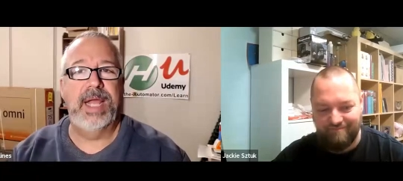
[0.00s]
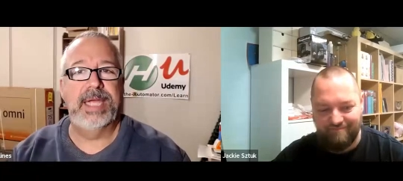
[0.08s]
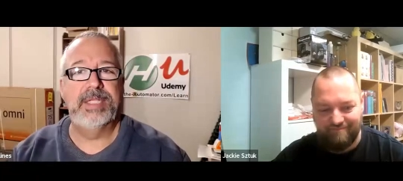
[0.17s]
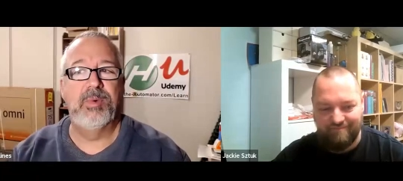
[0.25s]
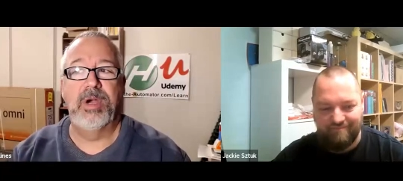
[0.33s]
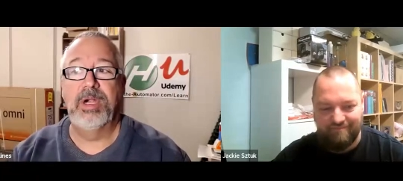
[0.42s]

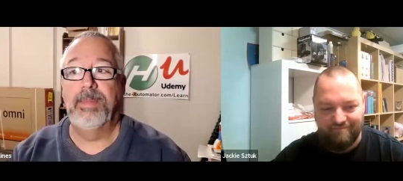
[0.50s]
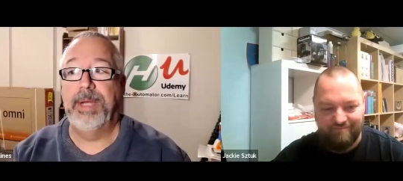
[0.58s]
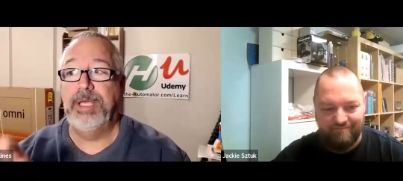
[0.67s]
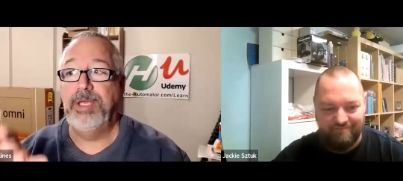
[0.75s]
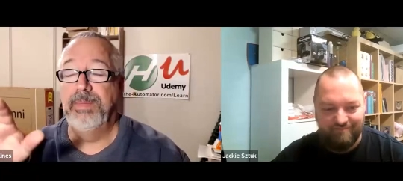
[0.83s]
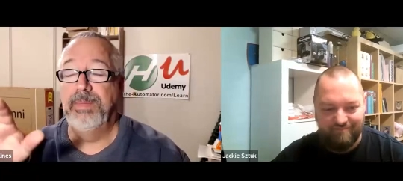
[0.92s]
Speaker 1: less work,
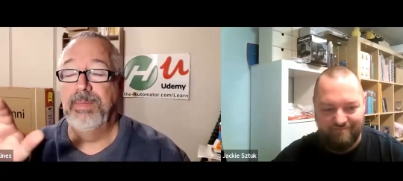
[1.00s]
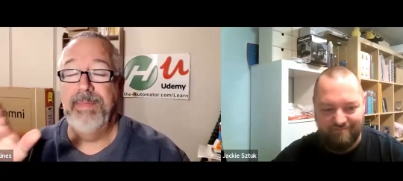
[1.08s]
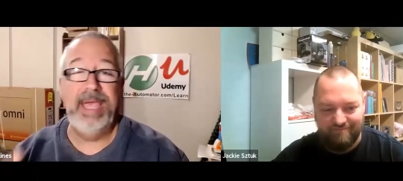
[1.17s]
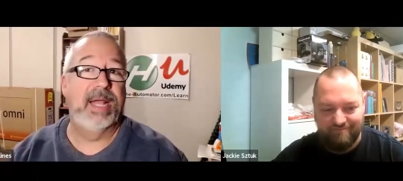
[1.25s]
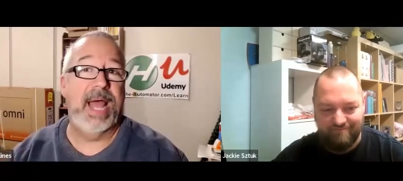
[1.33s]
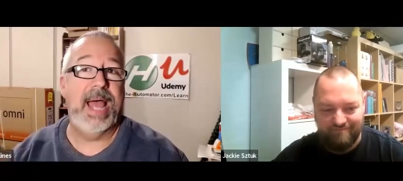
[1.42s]
but you
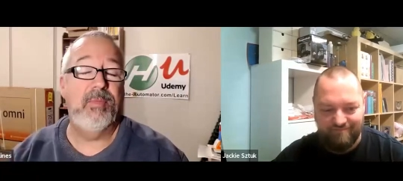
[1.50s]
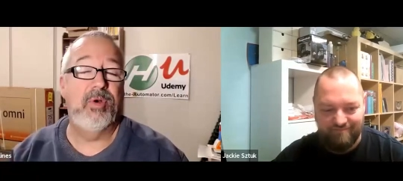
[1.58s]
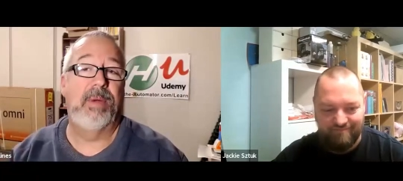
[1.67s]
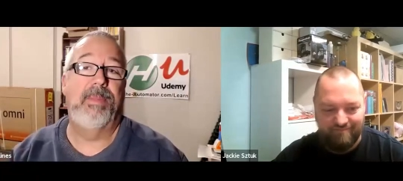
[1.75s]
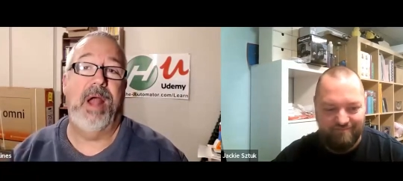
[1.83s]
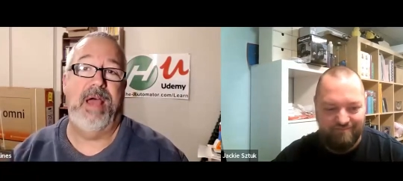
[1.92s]
make a lot
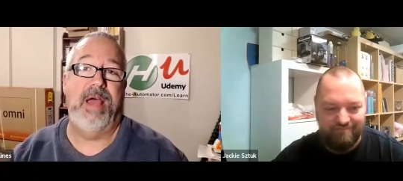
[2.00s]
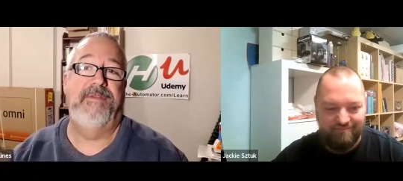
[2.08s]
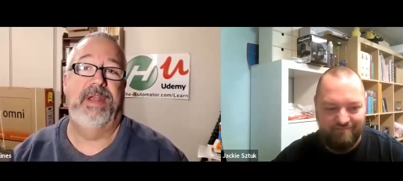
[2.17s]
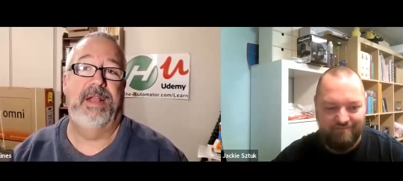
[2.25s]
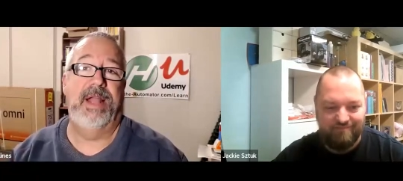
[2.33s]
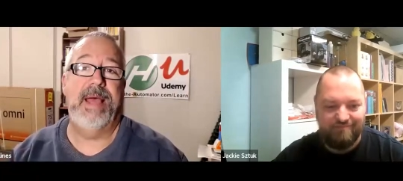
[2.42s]
more
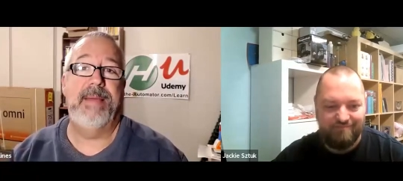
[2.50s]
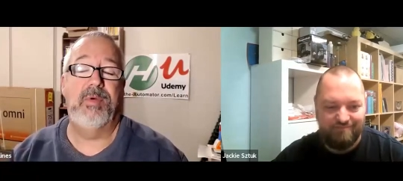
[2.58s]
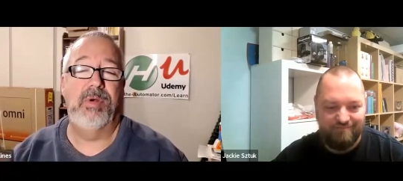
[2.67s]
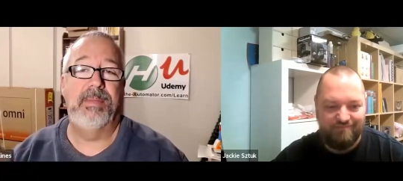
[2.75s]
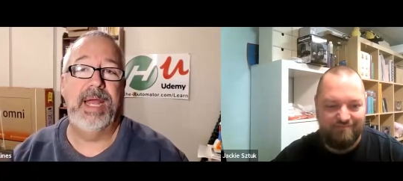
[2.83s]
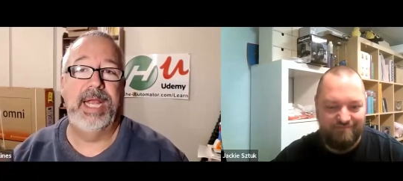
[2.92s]
profit, a lot
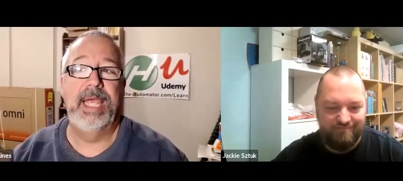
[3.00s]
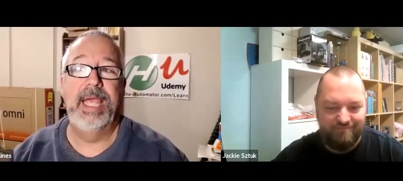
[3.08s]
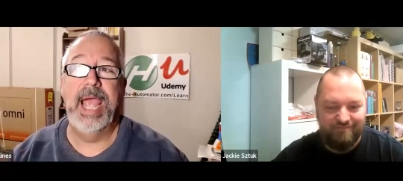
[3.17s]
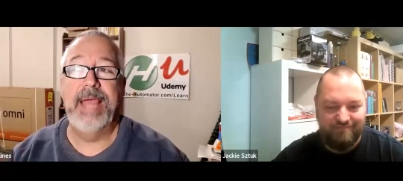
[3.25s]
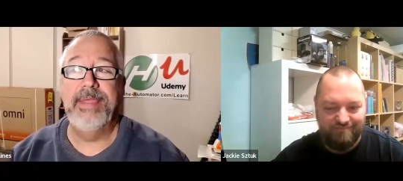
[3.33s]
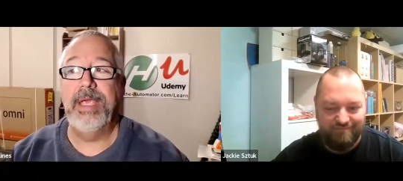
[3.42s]
more
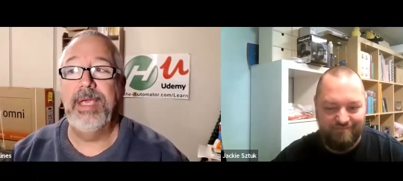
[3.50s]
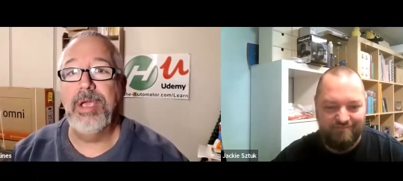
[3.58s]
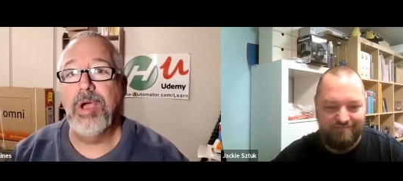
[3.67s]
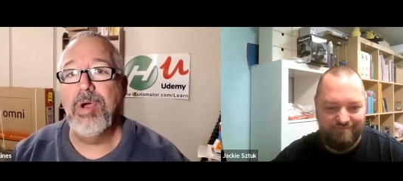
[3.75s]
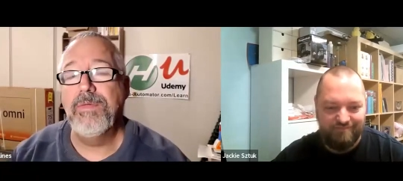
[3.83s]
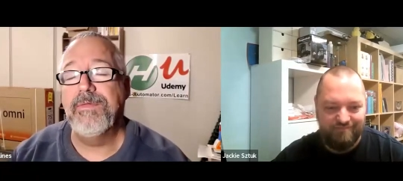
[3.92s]
money, and then
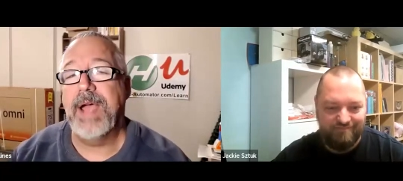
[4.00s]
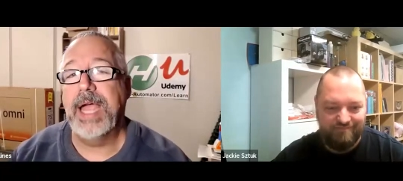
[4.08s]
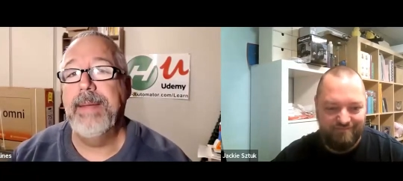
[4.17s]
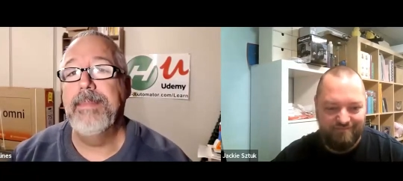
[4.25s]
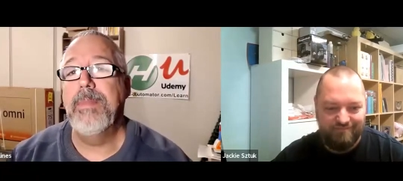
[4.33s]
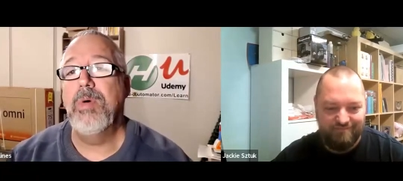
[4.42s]
go
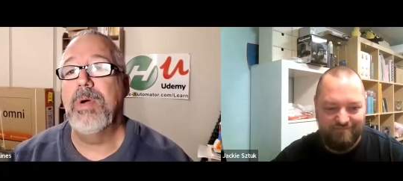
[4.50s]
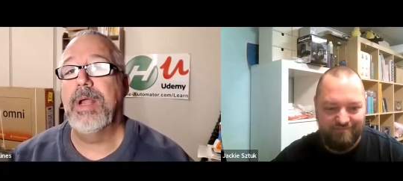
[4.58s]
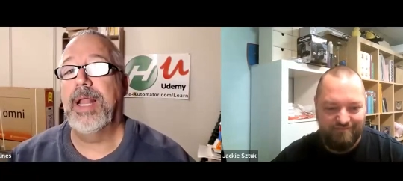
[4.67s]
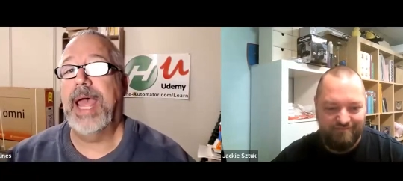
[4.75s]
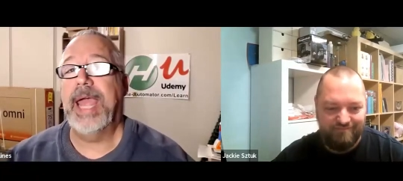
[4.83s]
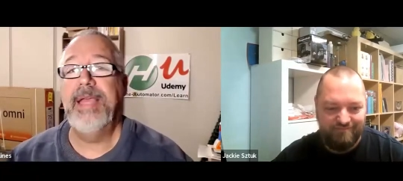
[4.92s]
find more
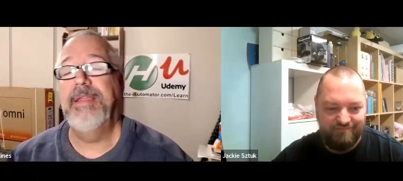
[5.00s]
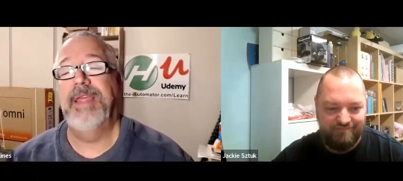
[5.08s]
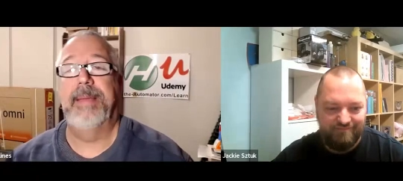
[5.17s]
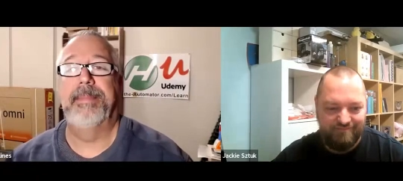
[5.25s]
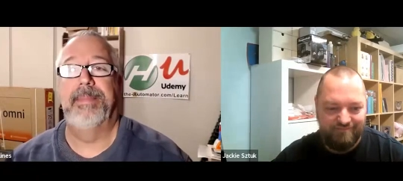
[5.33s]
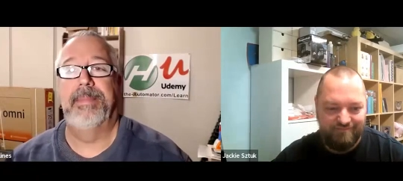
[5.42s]
like
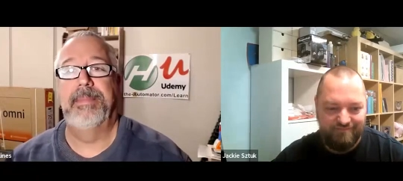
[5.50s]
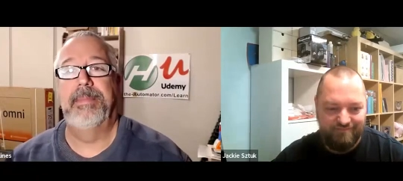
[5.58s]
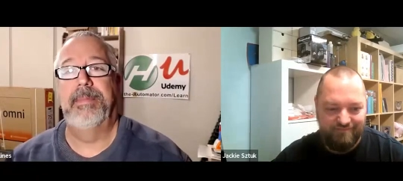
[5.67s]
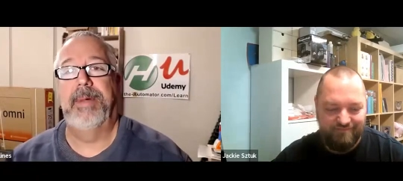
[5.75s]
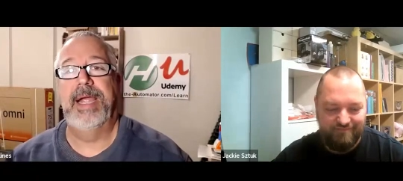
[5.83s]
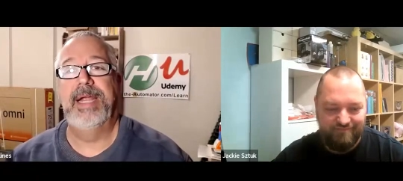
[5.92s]
them,
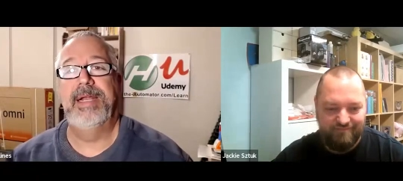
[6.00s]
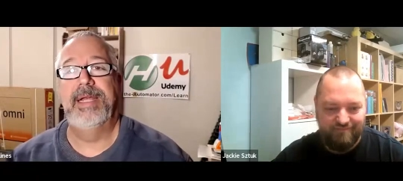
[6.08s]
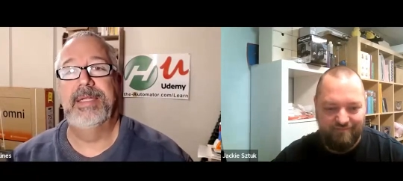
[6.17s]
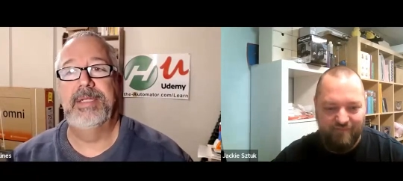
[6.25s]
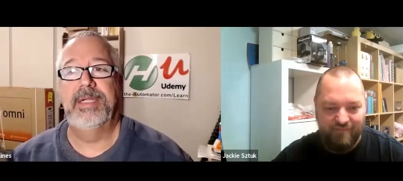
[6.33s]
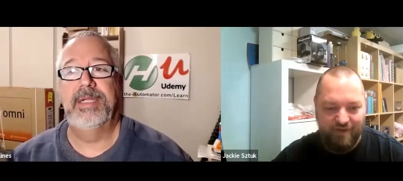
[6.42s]
right?
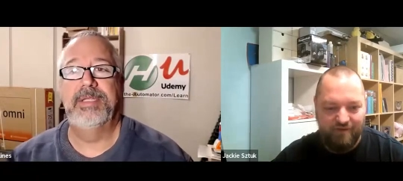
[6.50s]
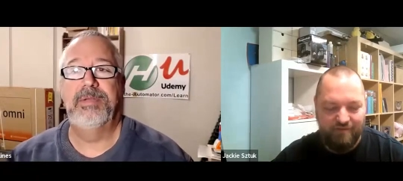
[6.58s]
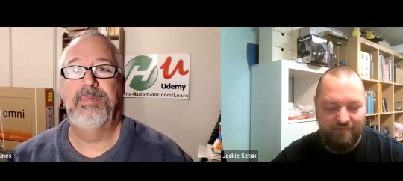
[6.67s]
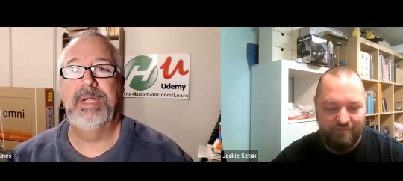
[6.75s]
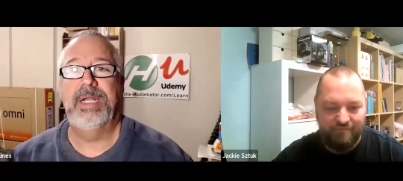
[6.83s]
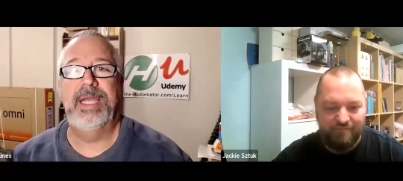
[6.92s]
It's
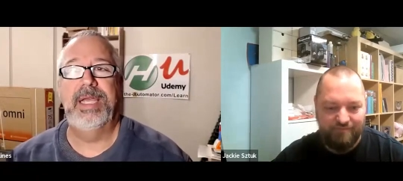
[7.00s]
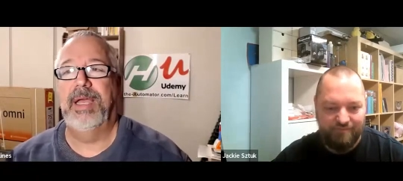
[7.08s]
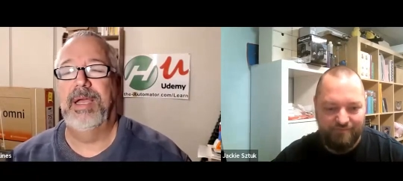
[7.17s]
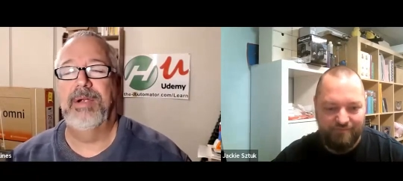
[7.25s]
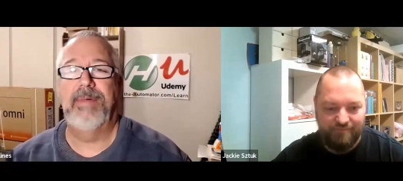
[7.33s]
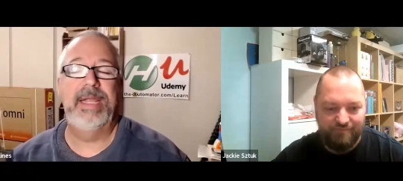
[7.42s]
really
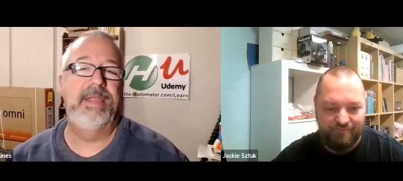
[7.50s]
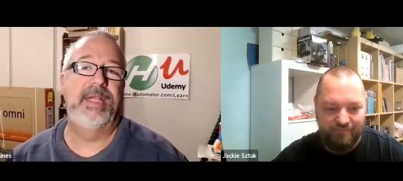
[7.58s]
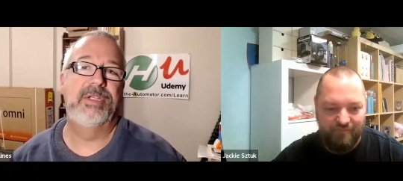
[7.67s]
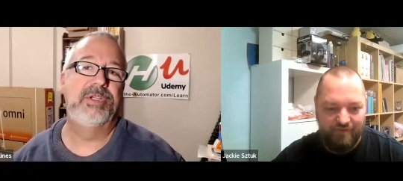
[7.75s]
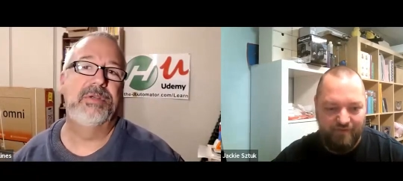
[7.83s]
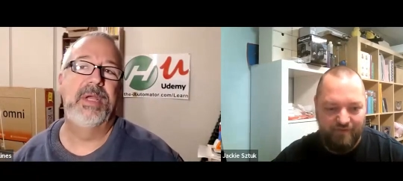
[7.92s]
a great thing
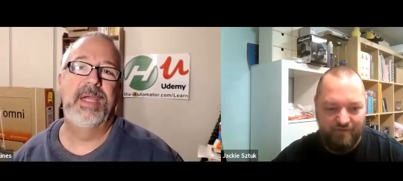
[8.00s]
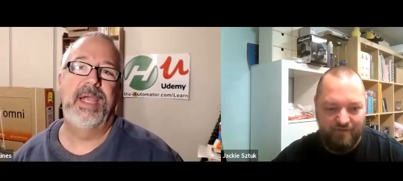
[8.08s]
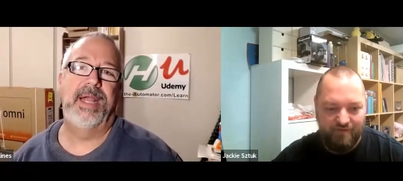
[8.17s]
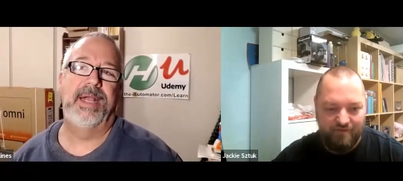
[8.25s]
to do.